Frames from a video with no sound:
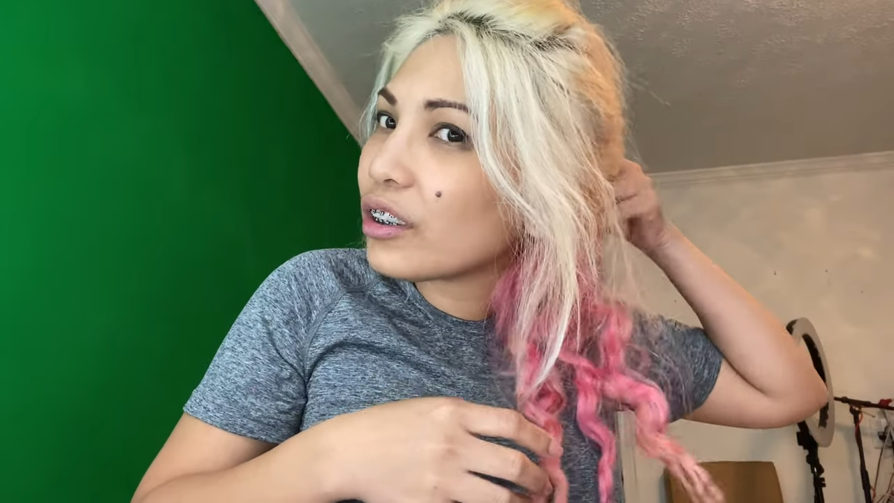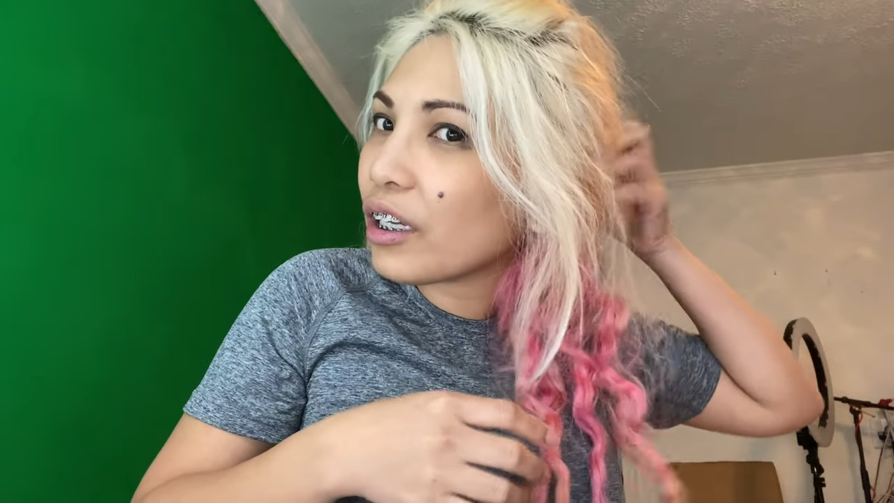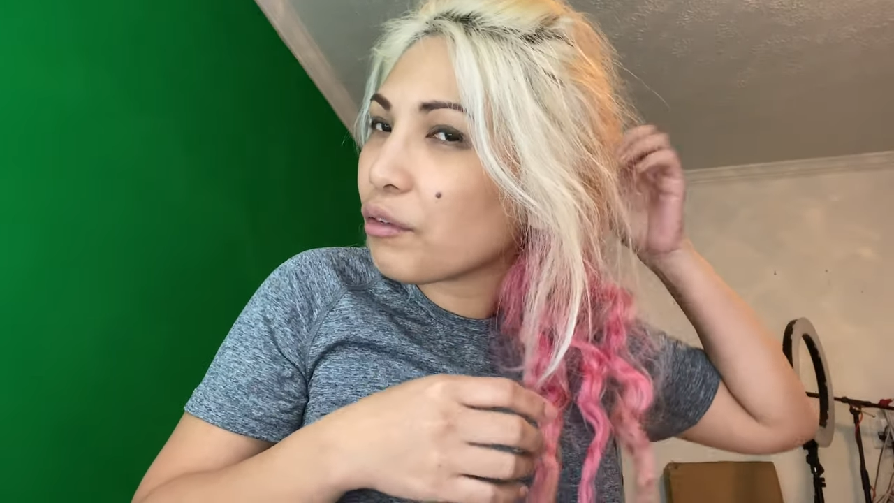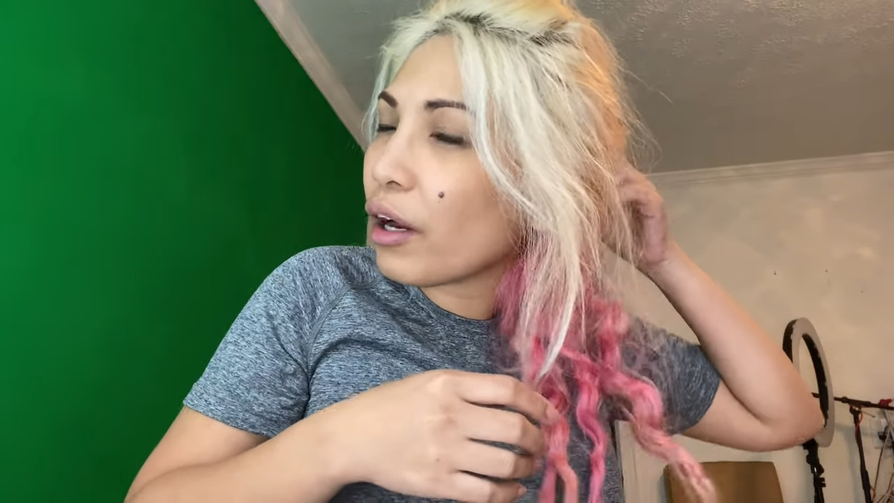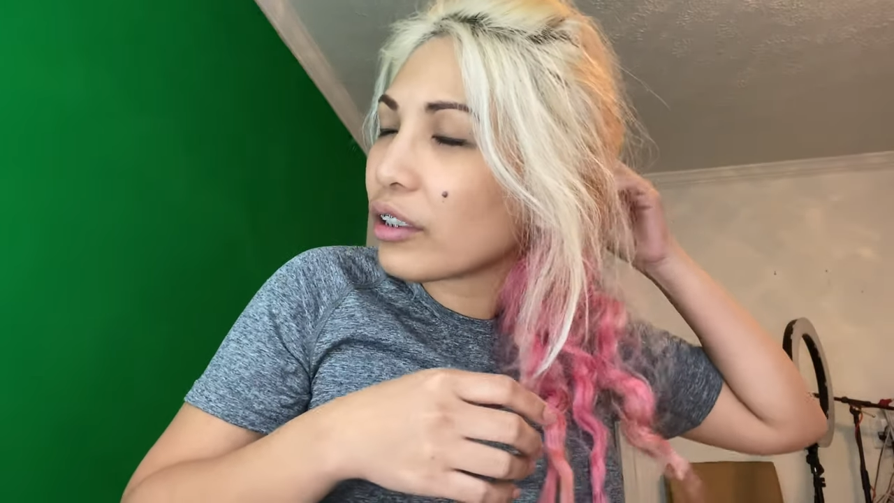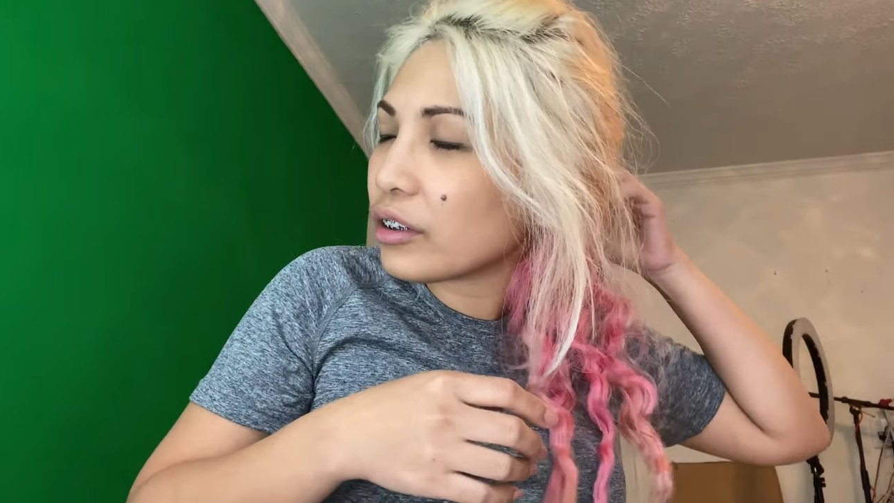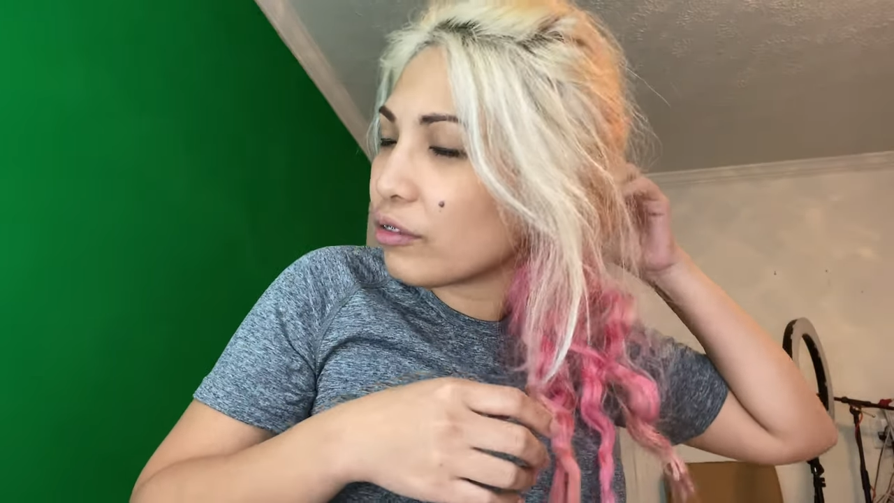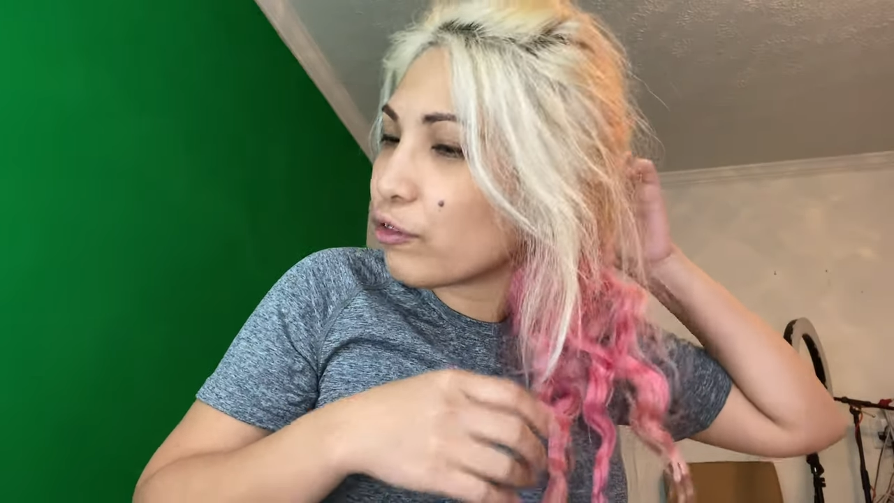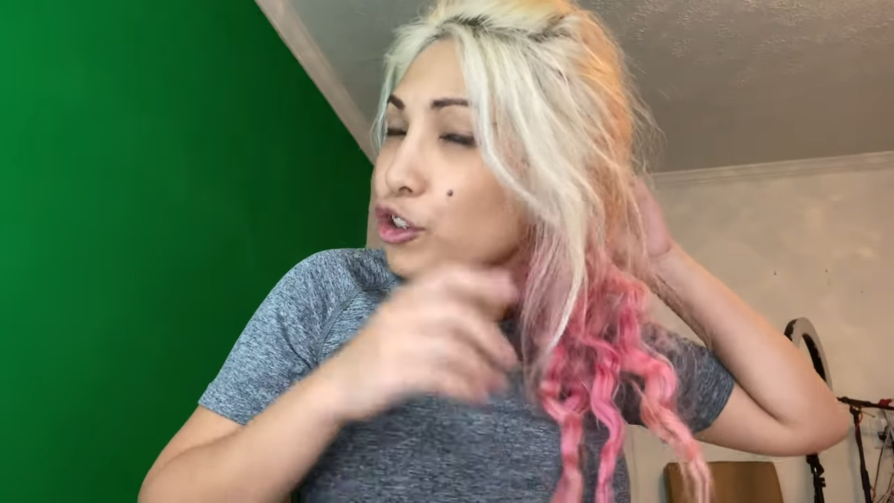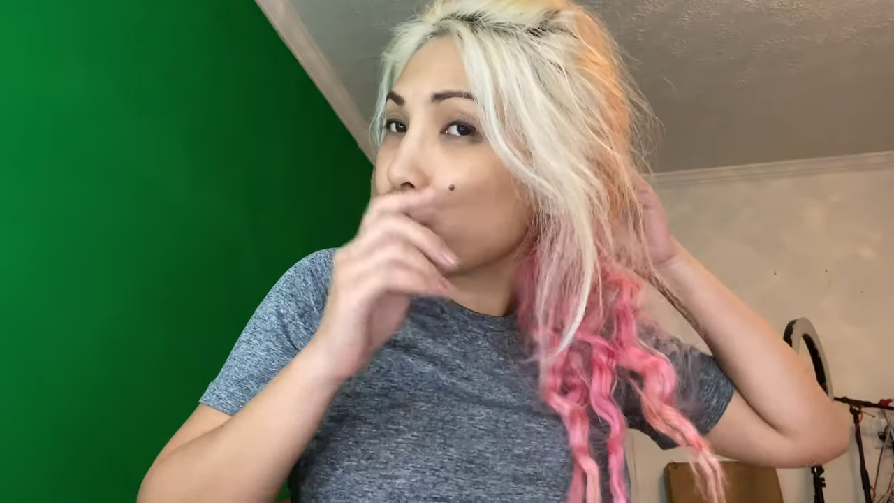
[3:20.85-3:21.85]
I rocked
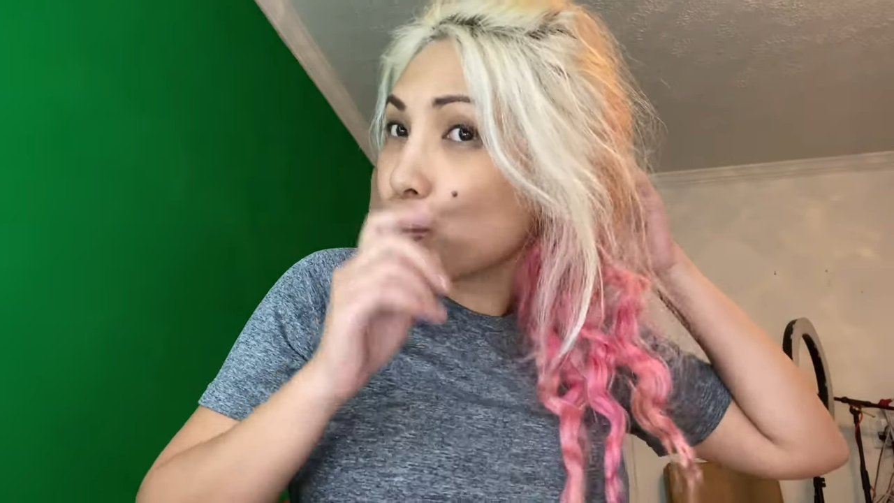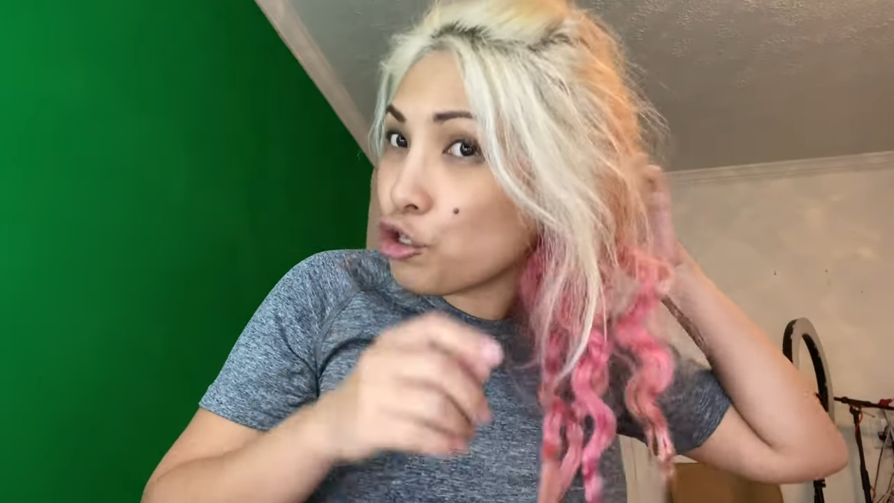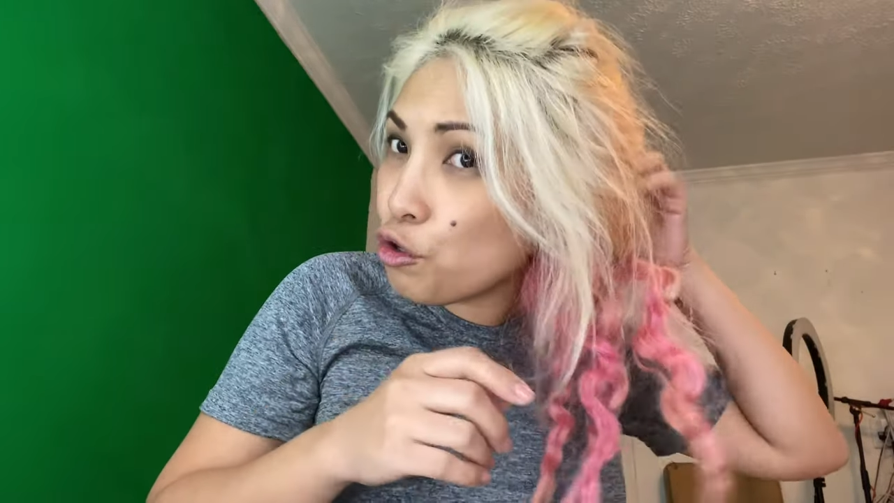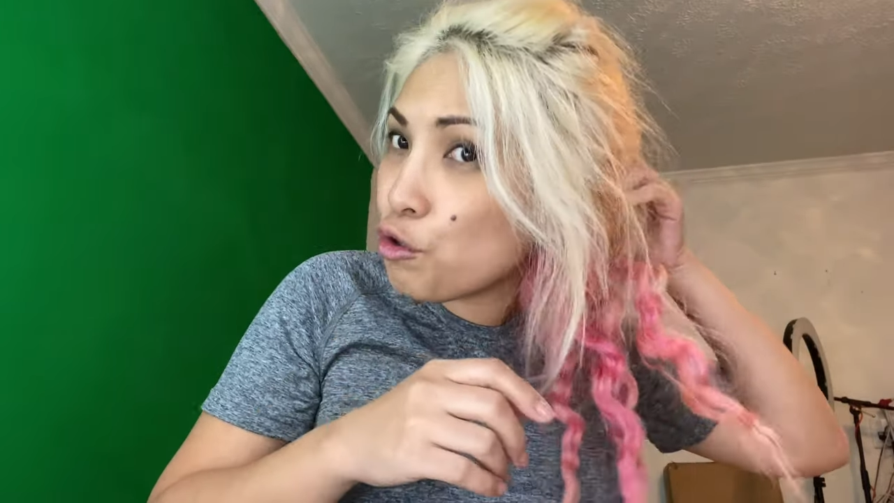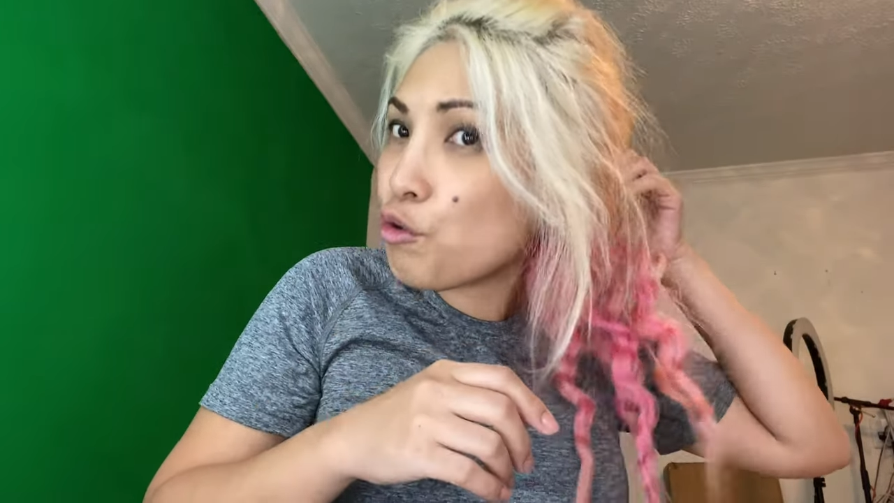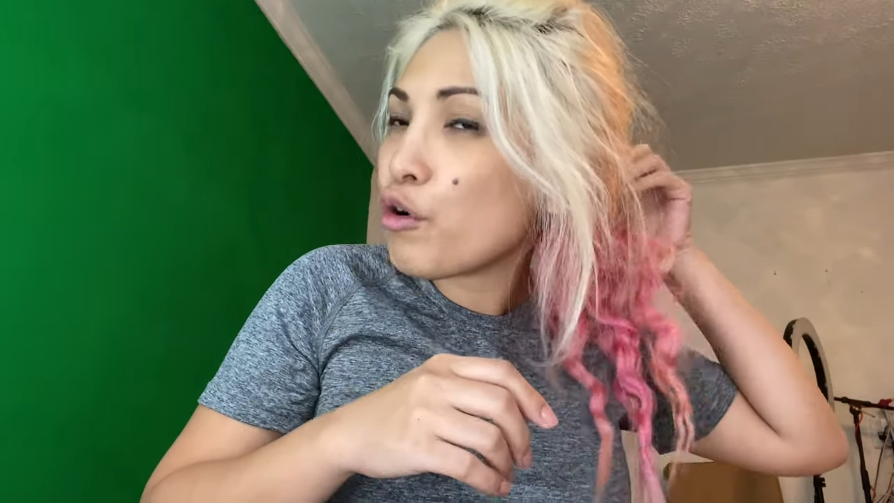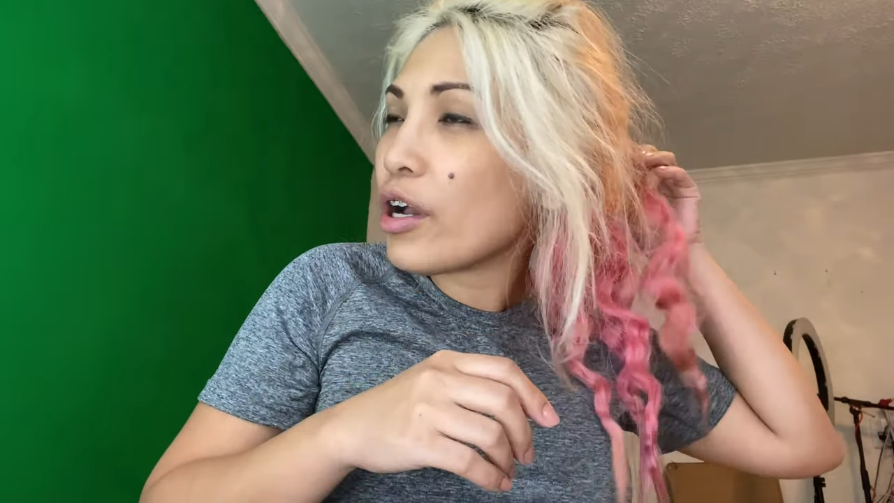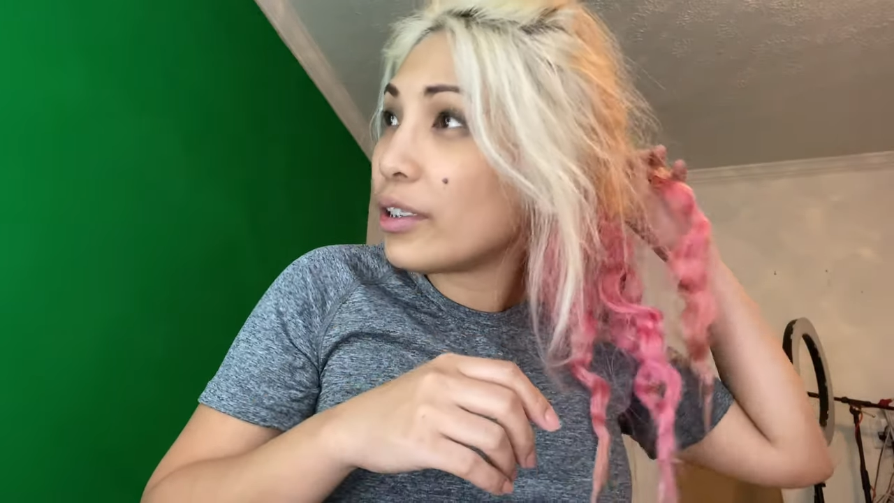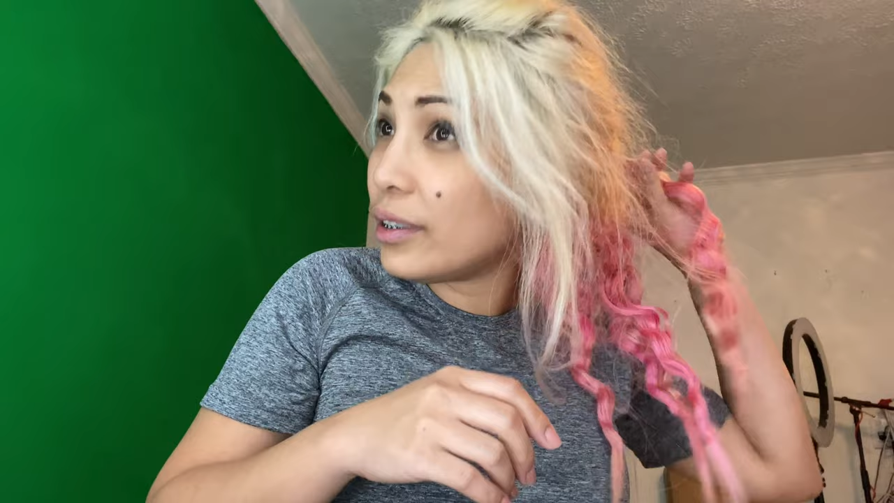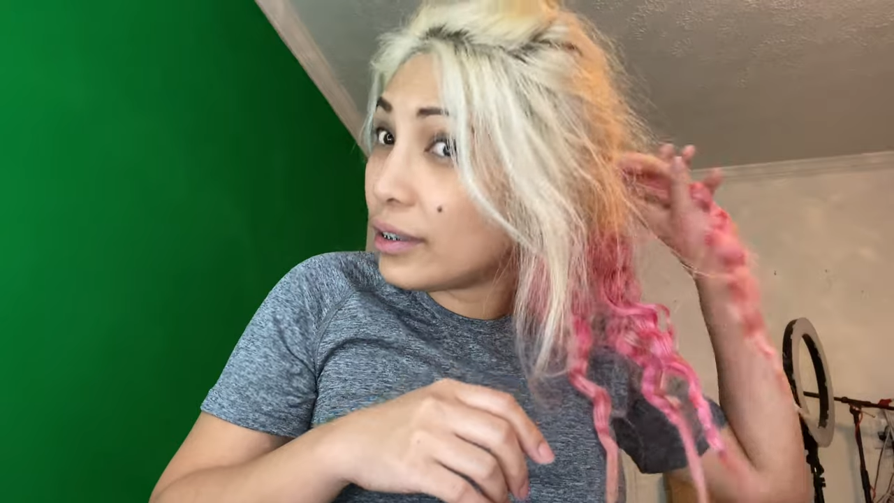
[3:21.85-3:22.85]
it for 2
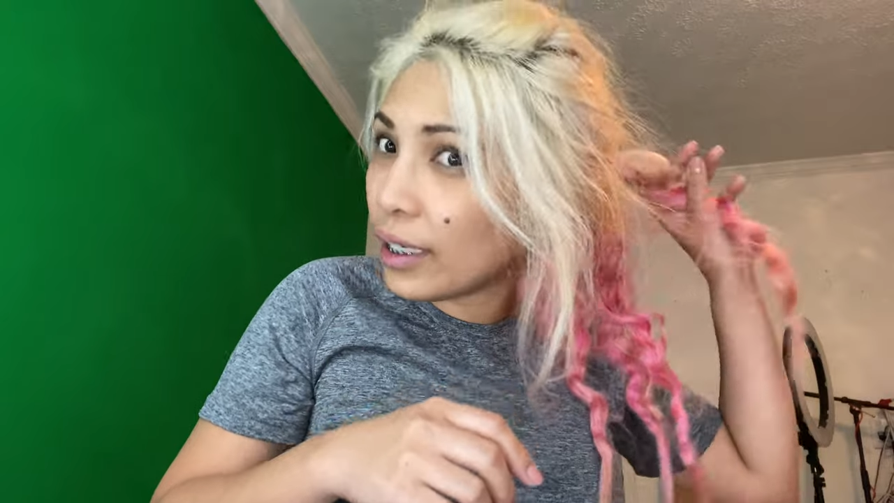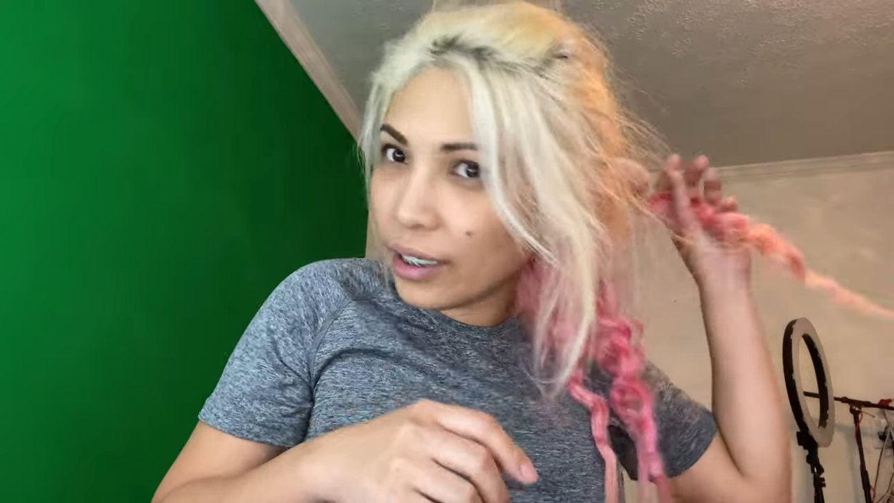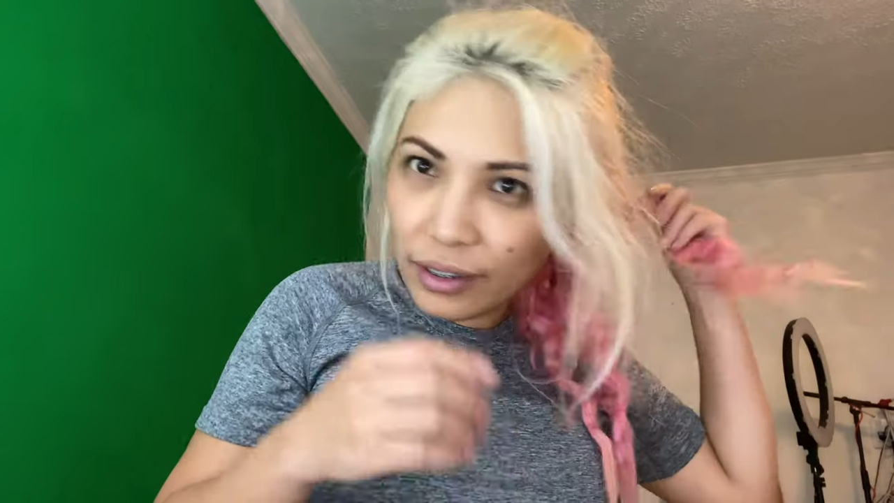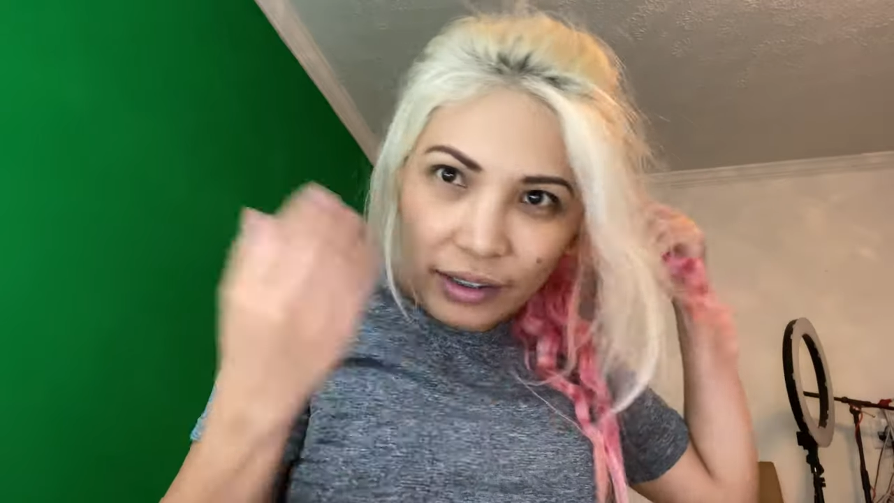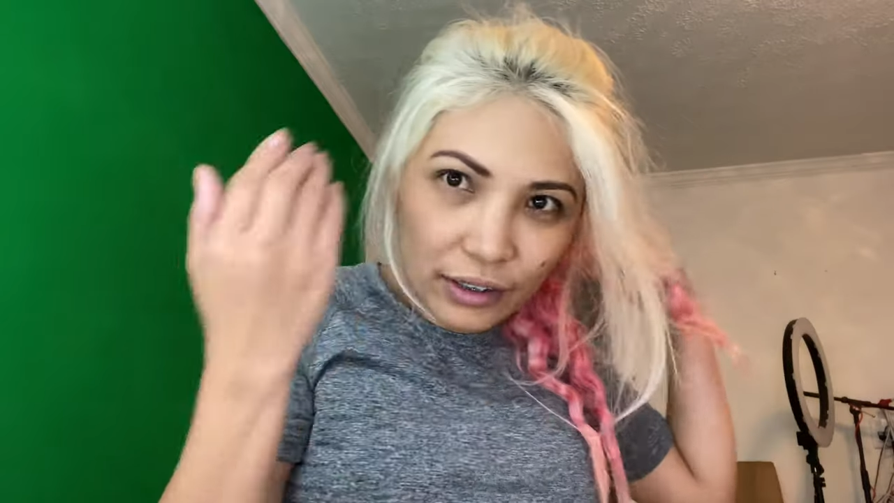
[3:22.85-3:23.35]
days.